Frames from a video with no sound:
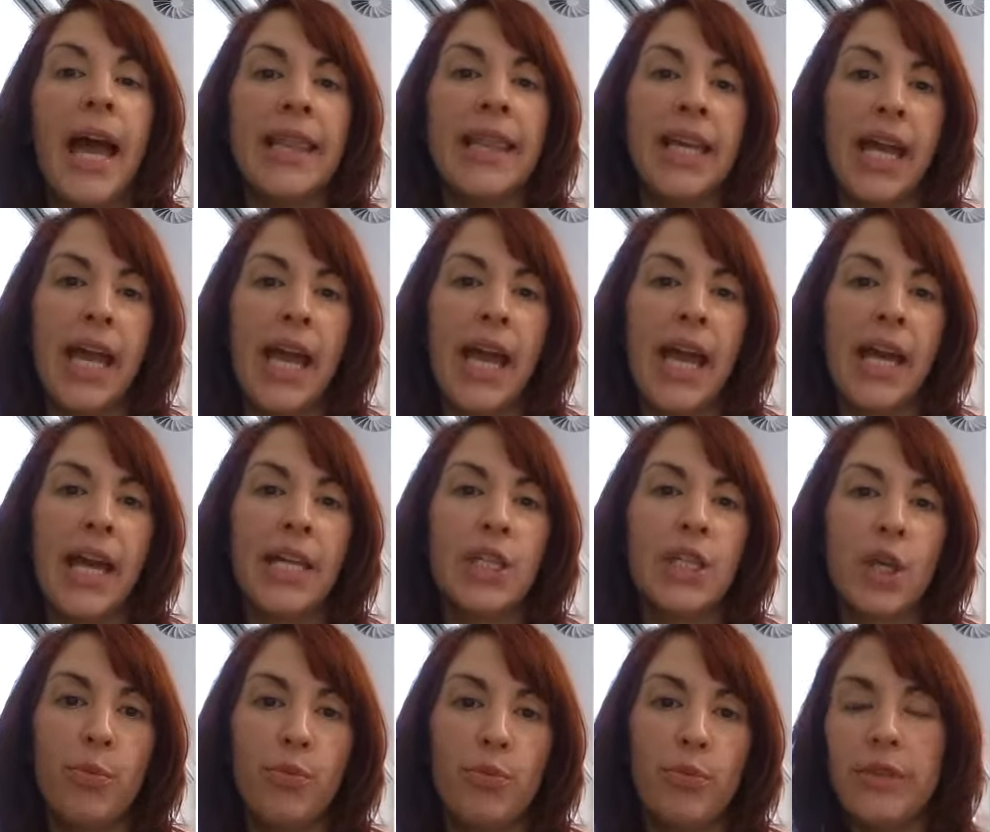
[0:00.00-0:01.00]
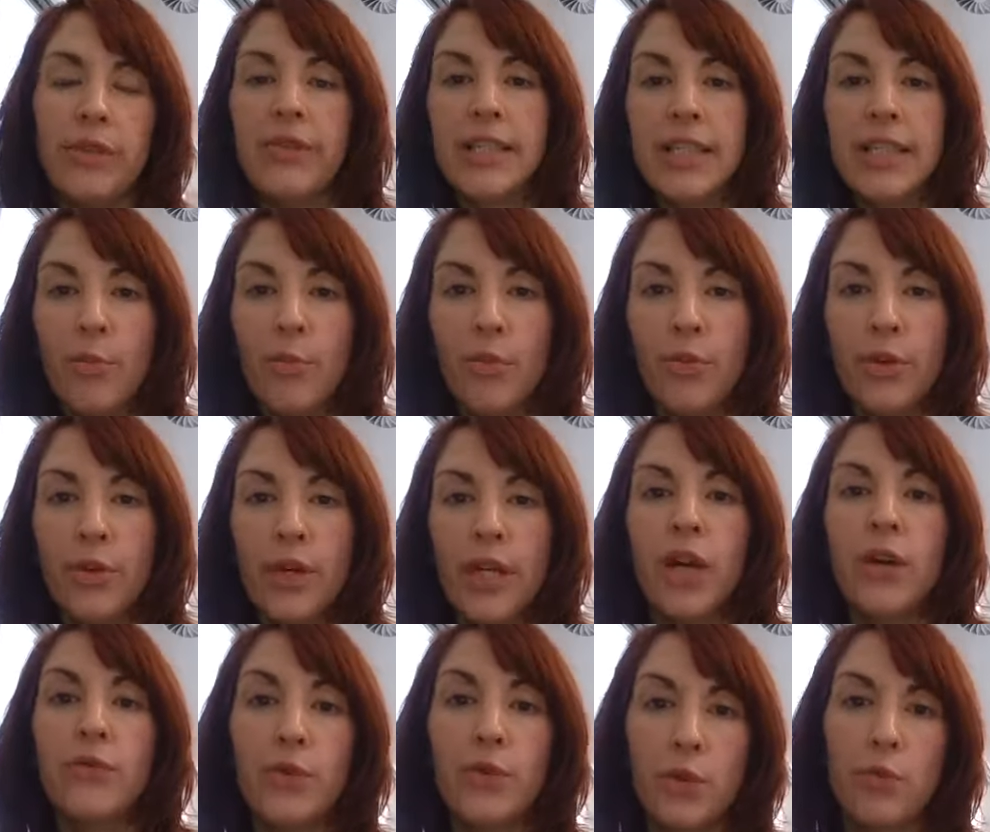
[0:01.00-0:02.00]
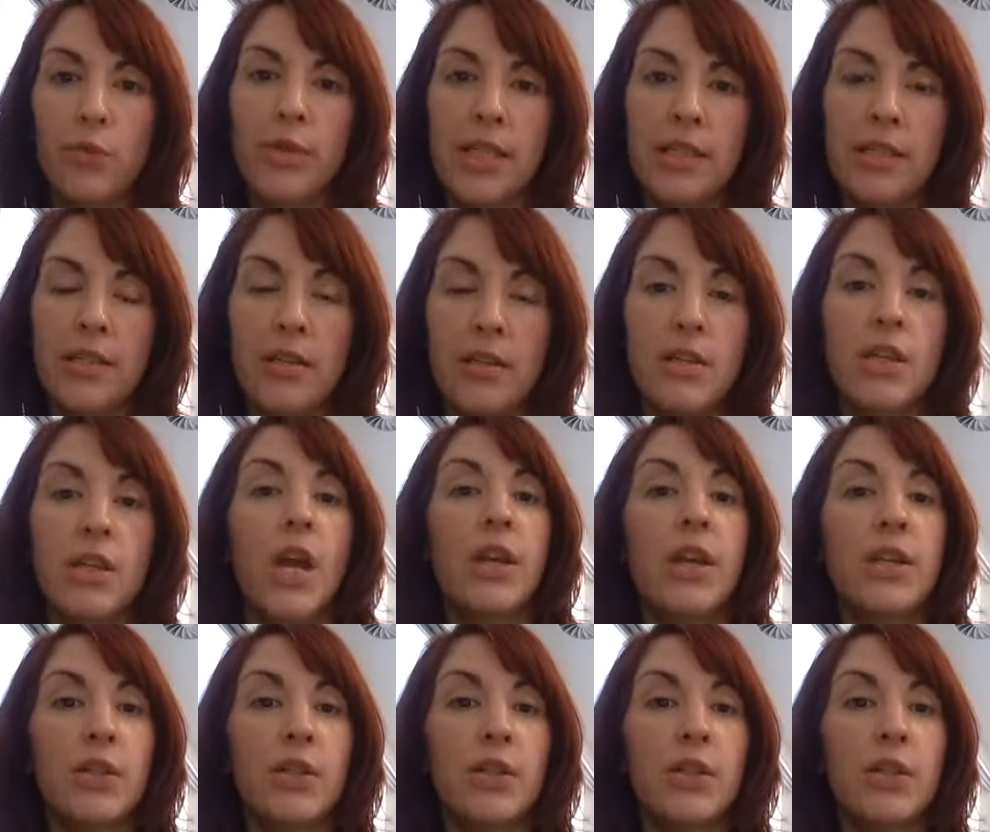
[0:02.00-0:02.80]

and they add a brief summary of your reasons.